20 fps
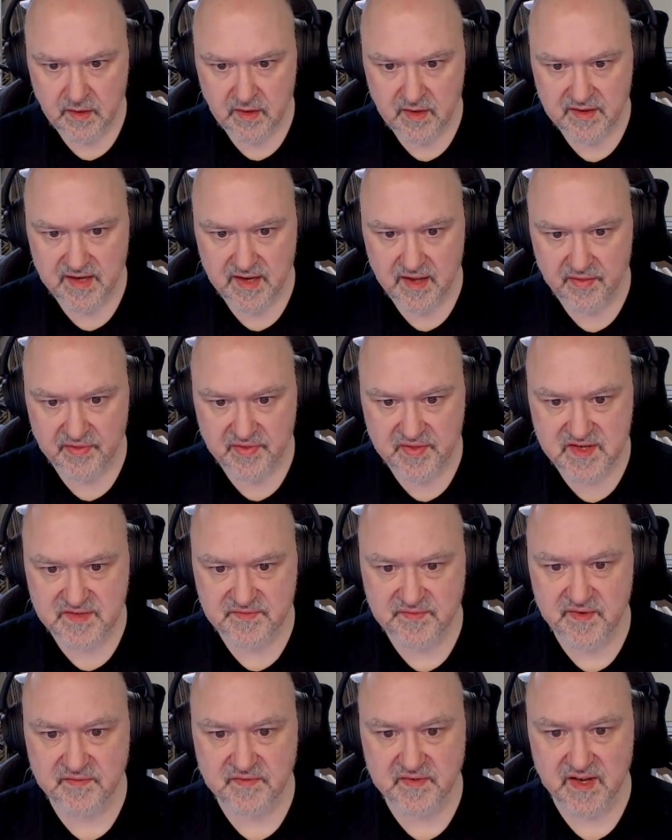Now this
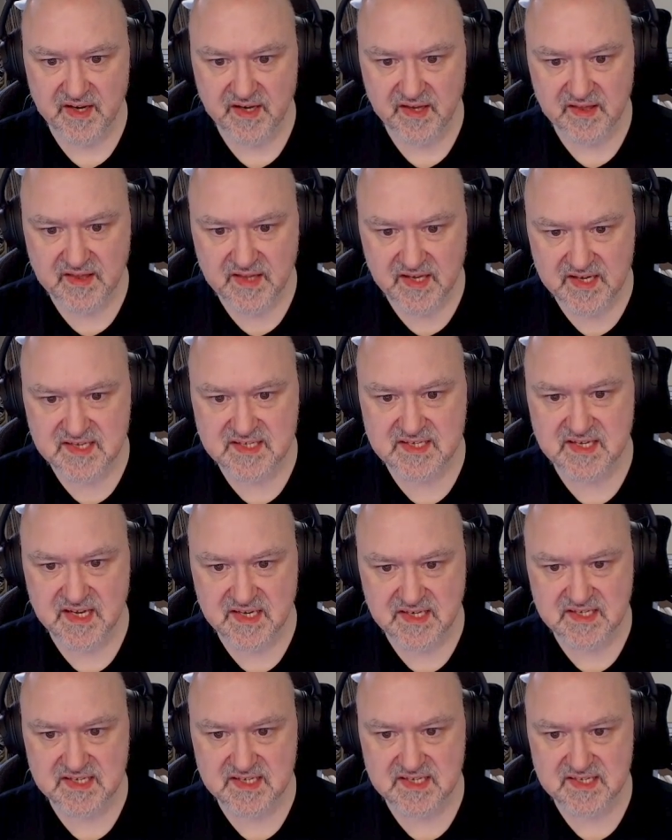15, these
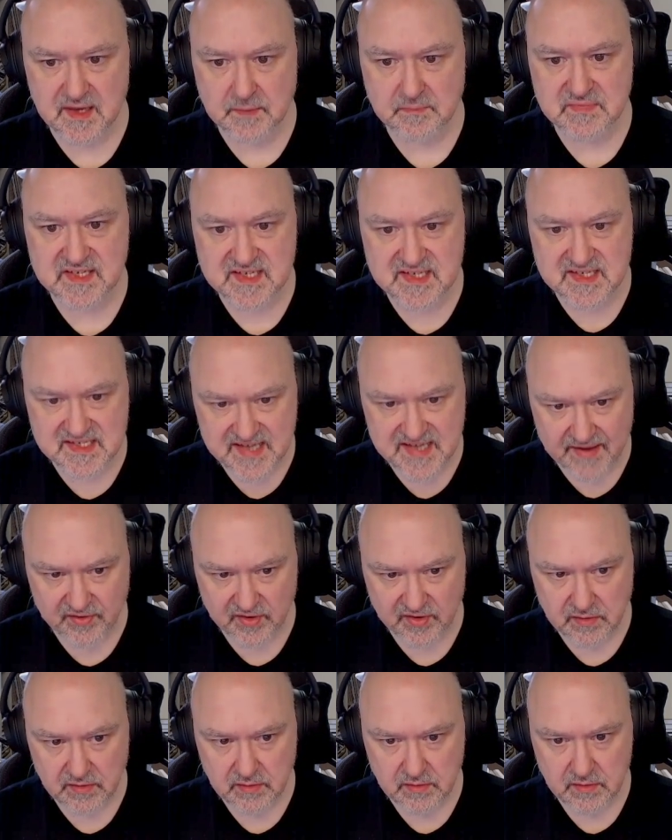need to sum to
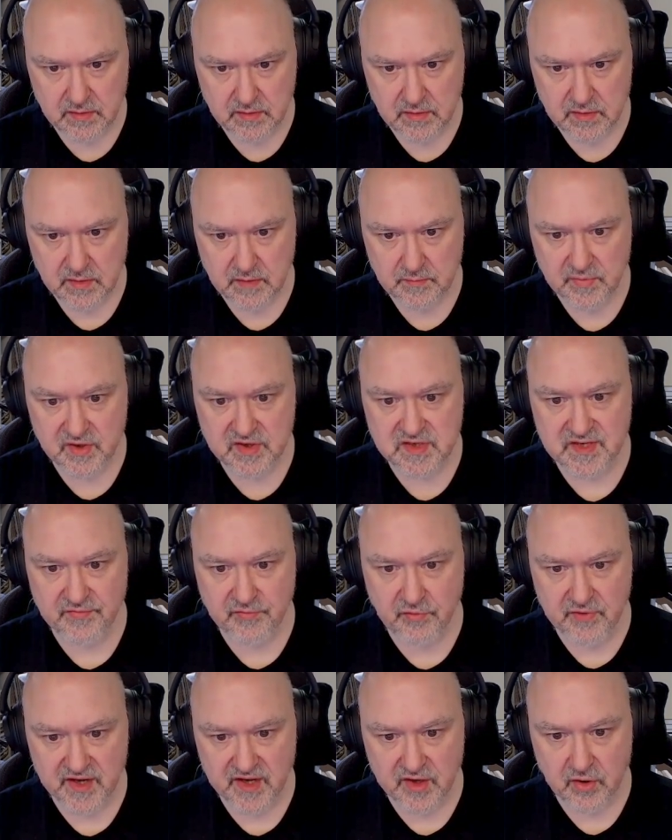7, because
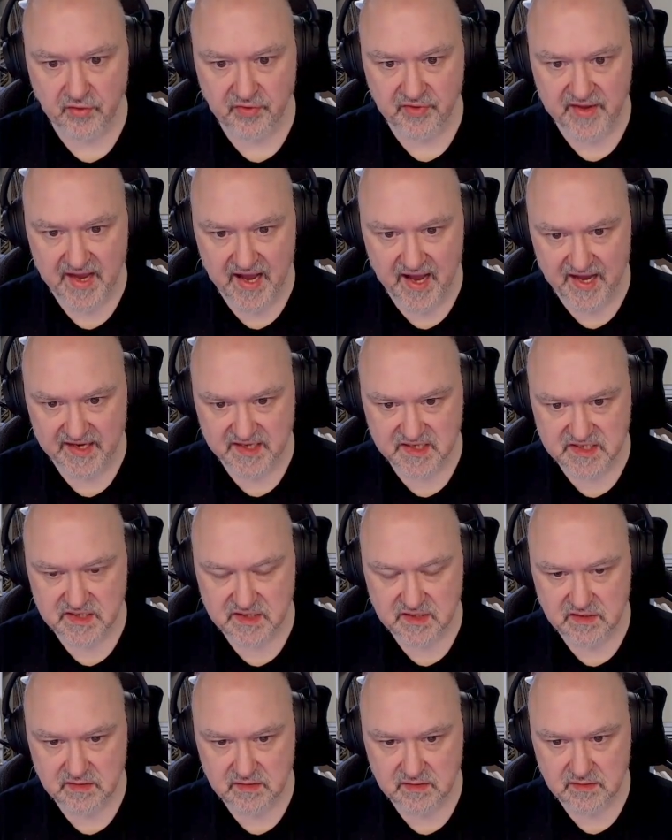I've already got the
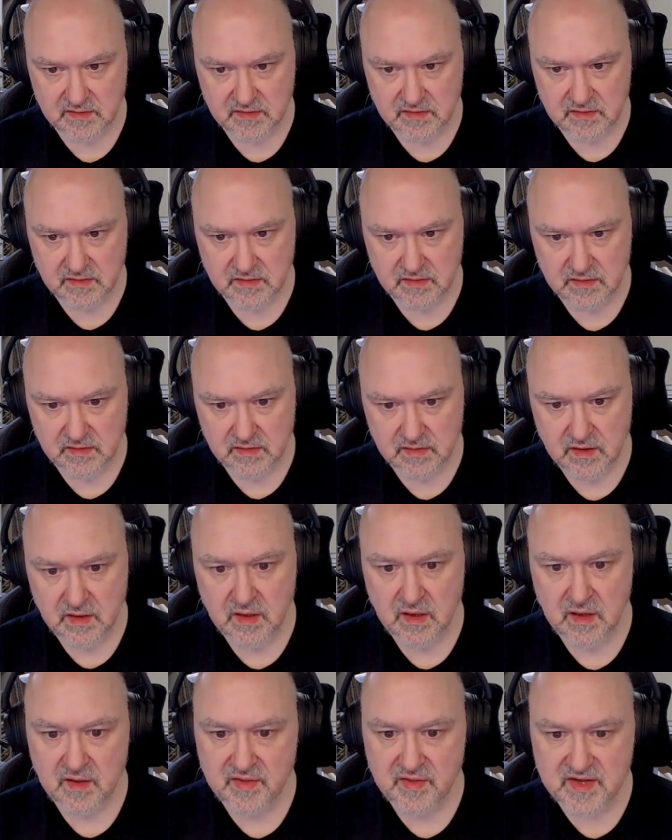8.
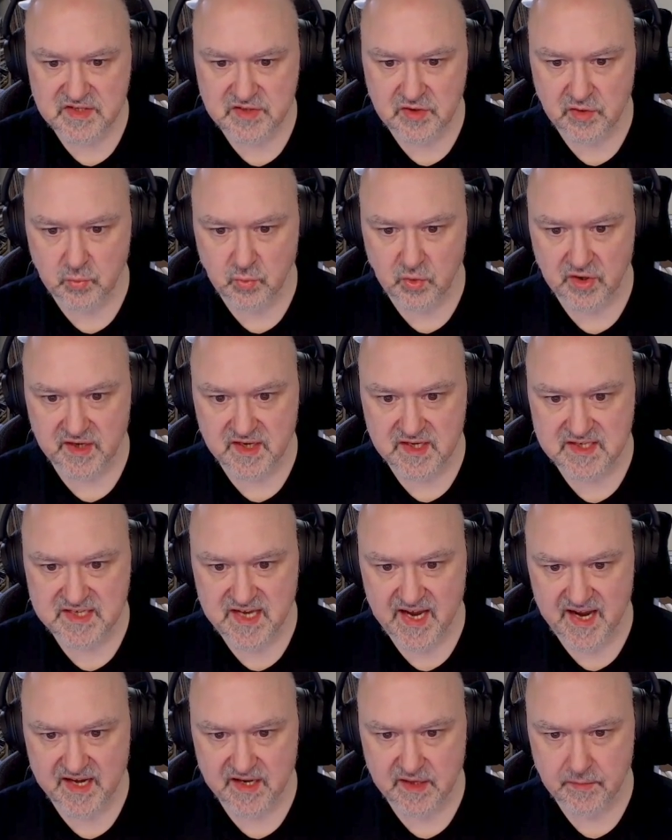These could work in
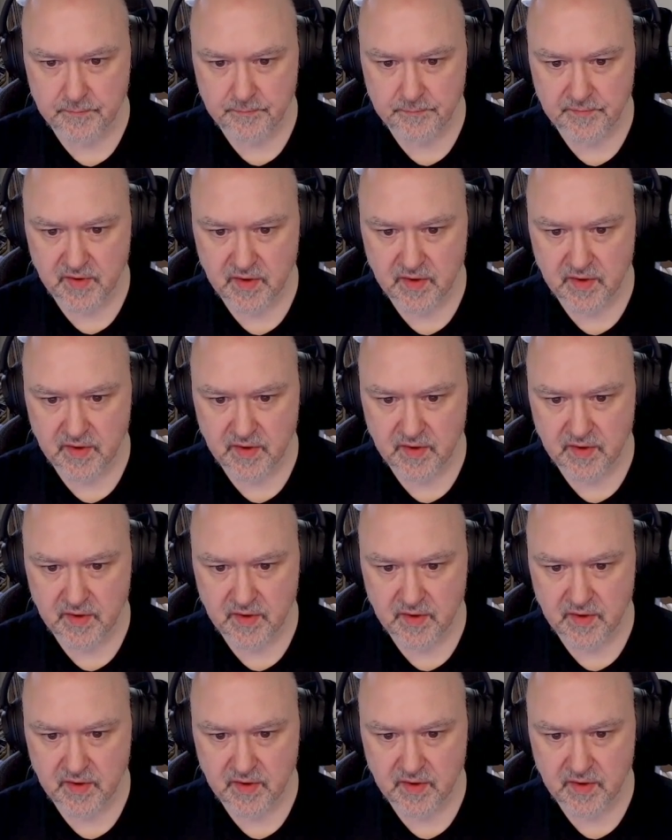tandem.